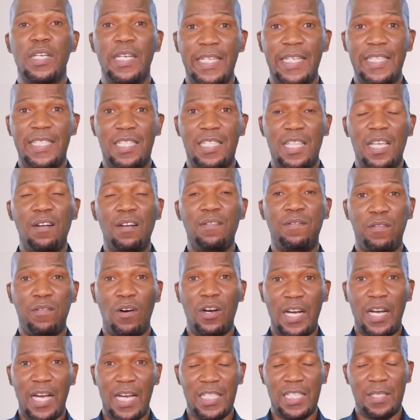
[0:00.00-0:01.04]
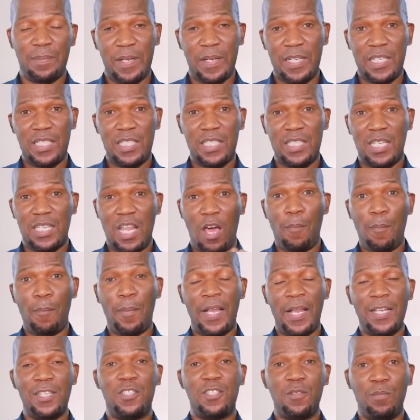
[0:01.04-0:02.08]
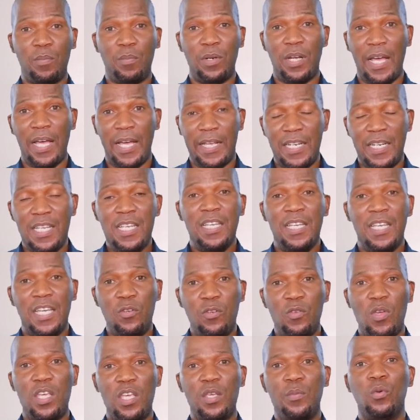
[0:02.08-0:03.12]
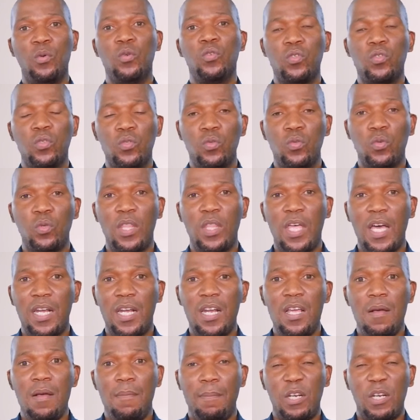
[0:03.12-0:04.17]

It's still focus, but it's now multiplied, and you're able to do that.